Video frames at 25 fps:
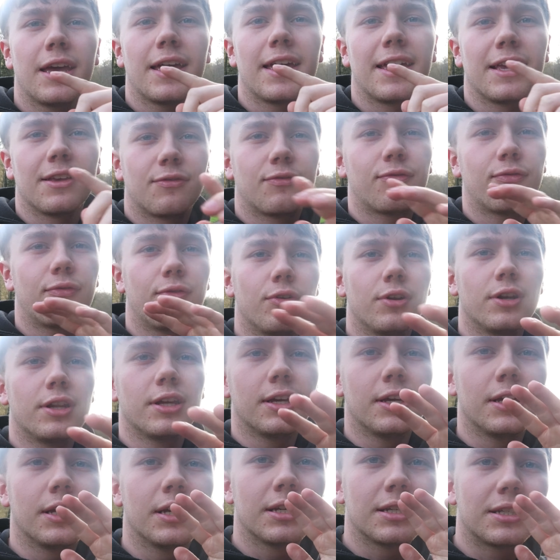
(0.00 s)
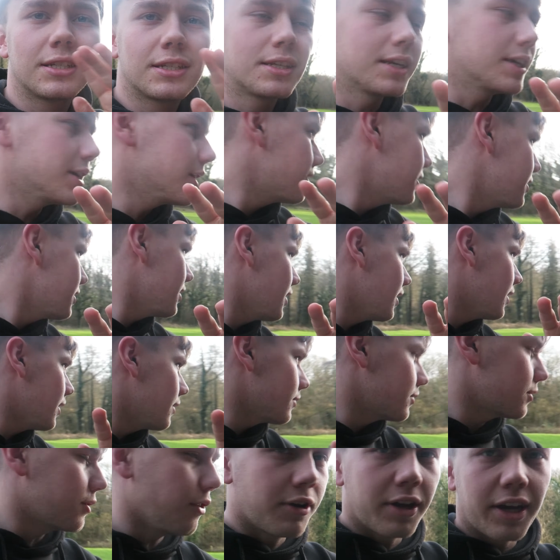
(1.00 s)
It's fully sick, yeah.
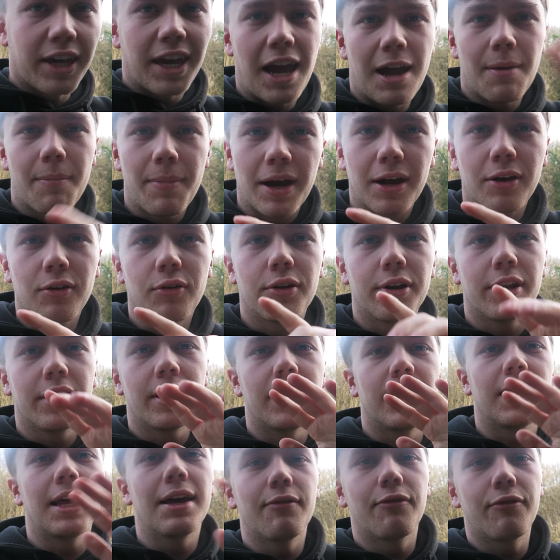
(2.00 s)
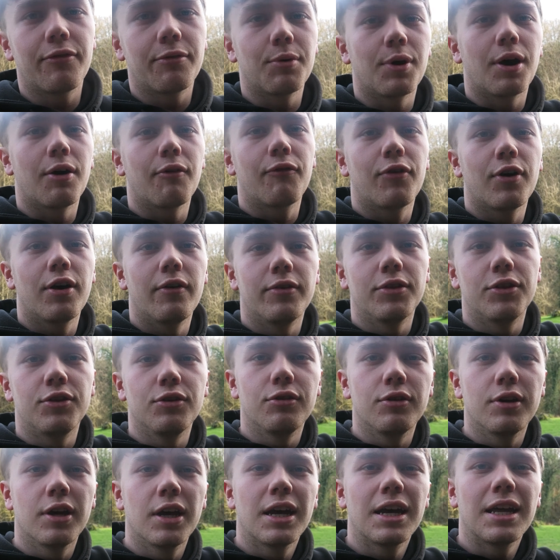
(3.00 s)
It's got a cat back on it and everything. Without further
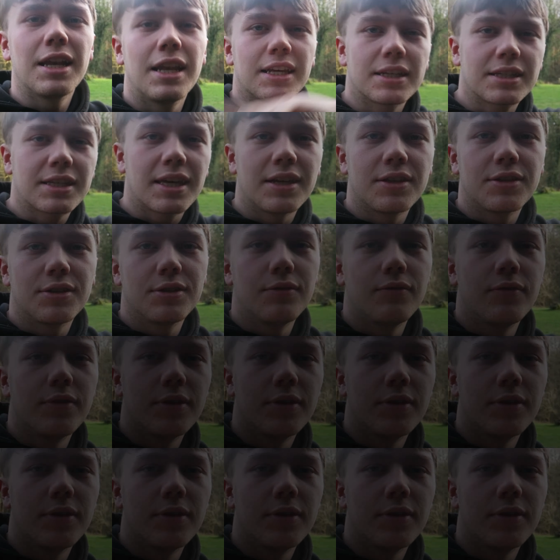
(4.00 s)
ado, let's get into the